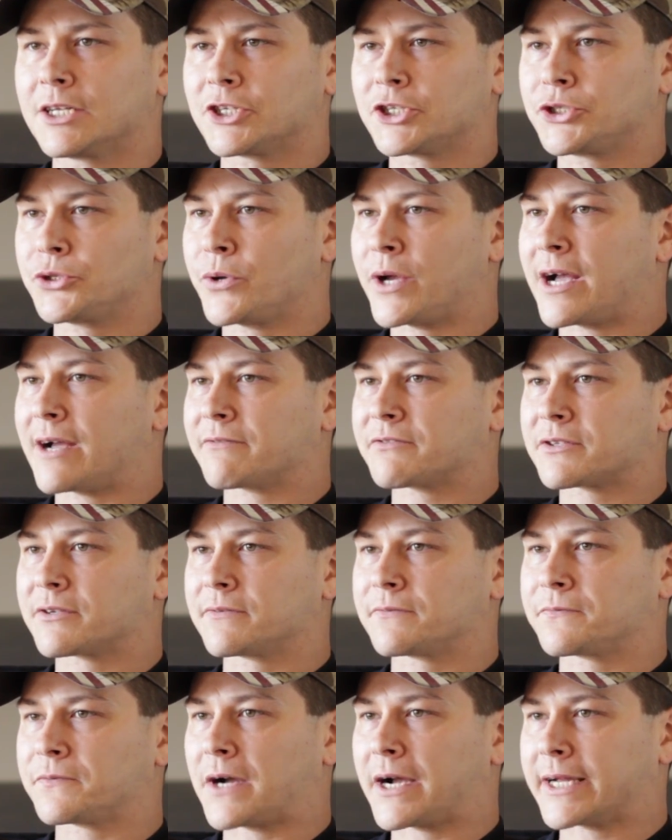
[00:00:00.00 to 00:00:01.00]
you have to
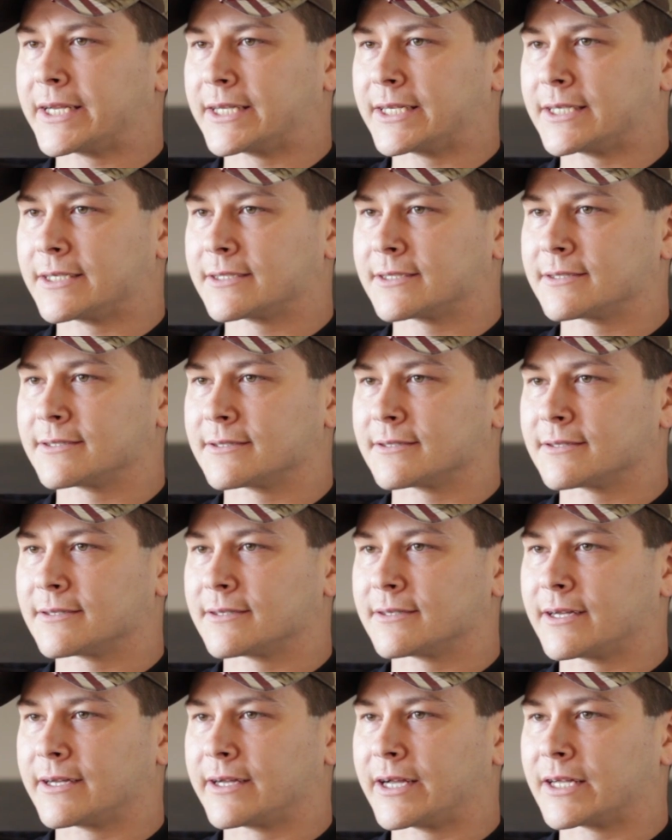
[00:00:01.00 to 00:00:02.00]
fight it
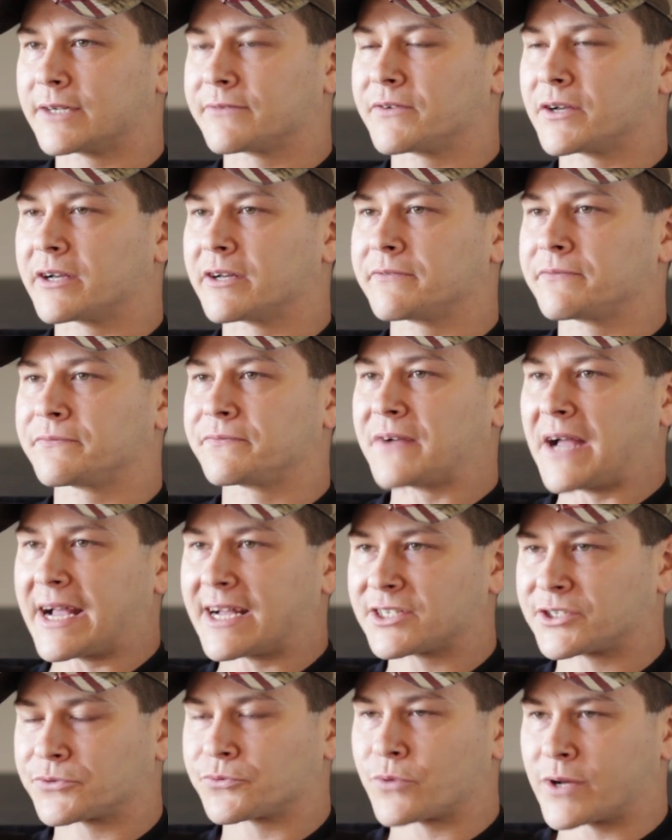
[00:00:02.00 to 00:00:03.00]
at a very
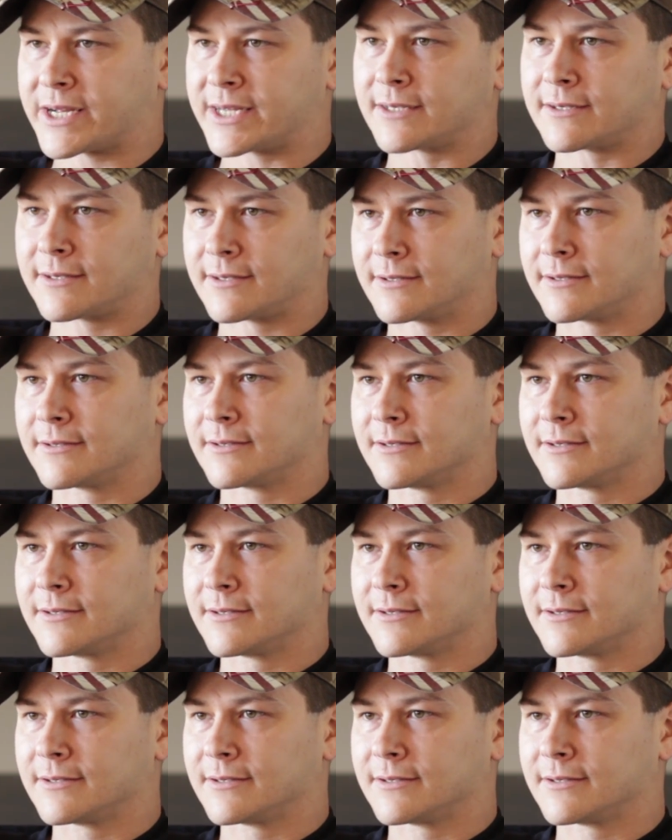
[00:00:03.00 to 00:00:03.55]
fast rate.